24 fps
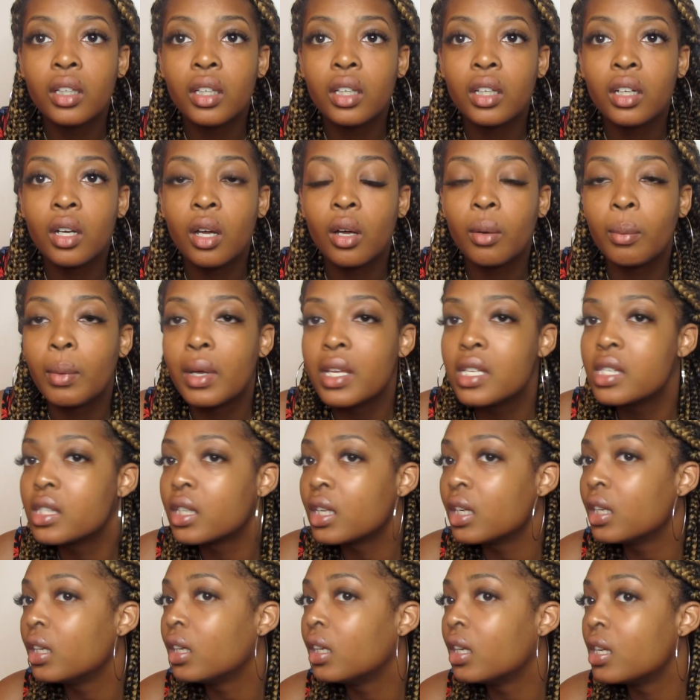you know, my
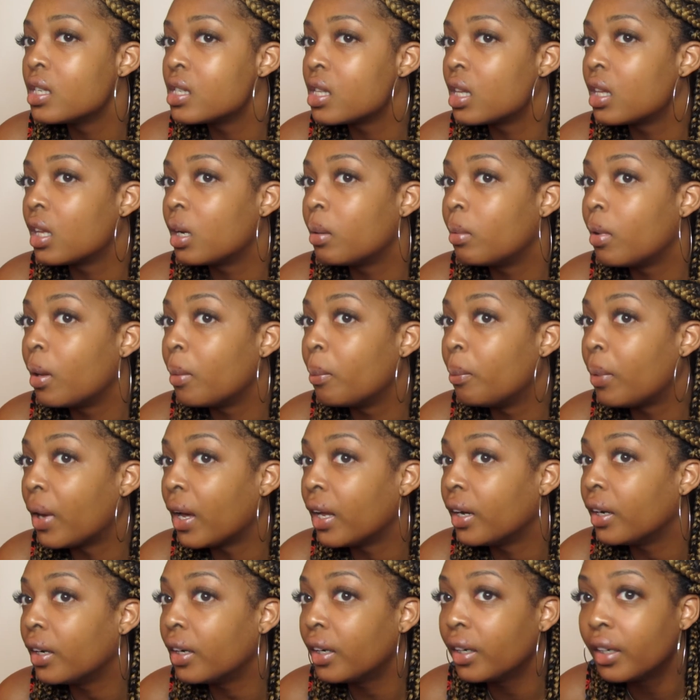skin is a little bit
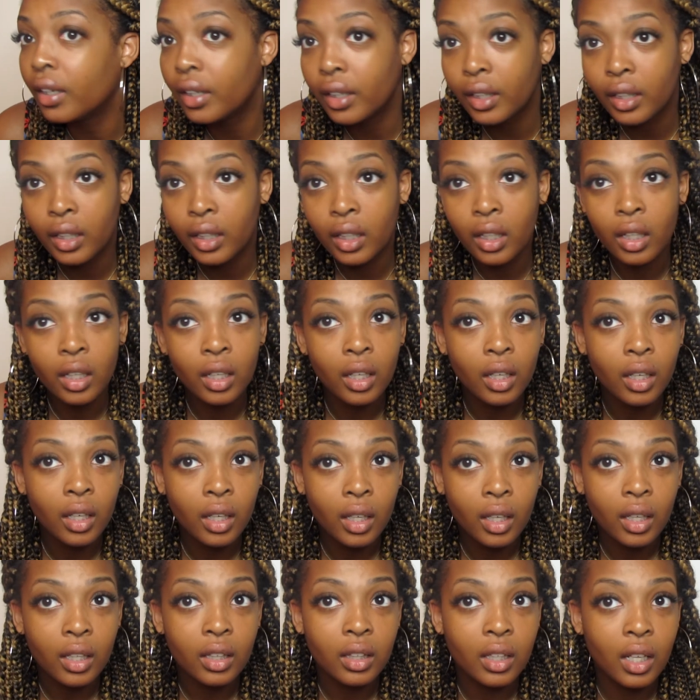better
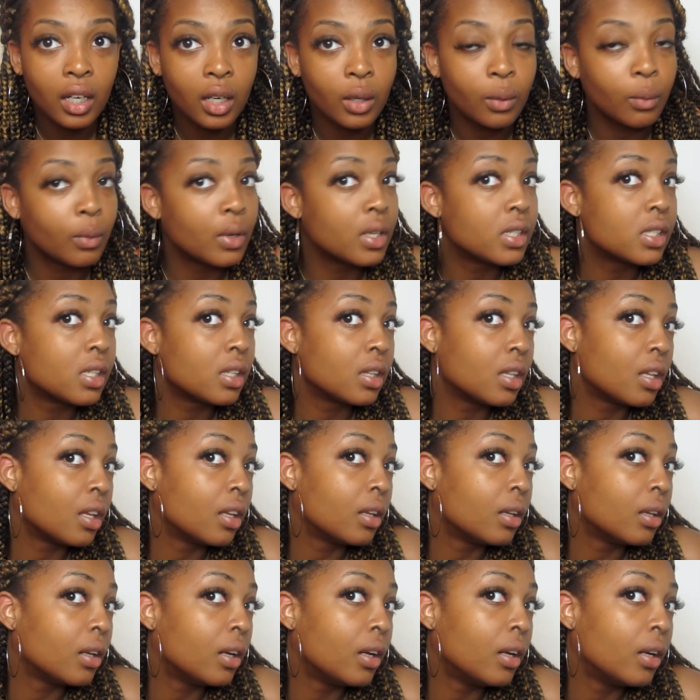than it was in
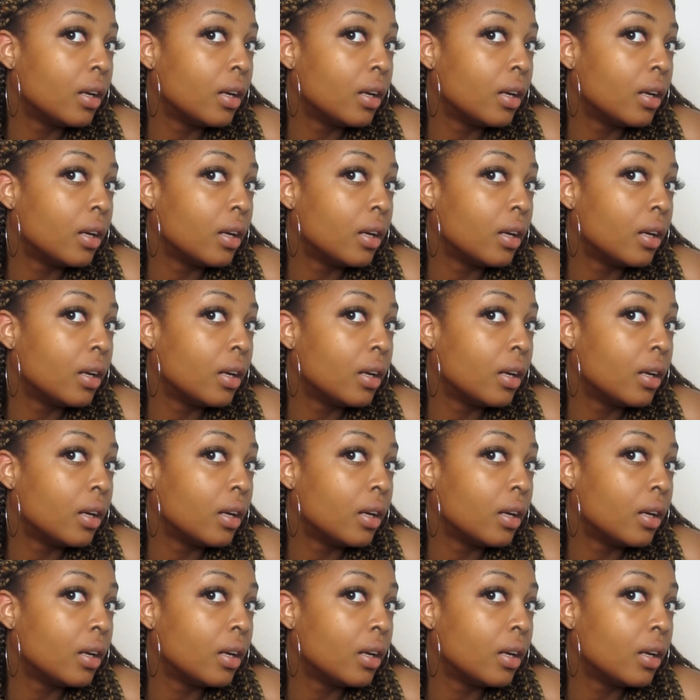the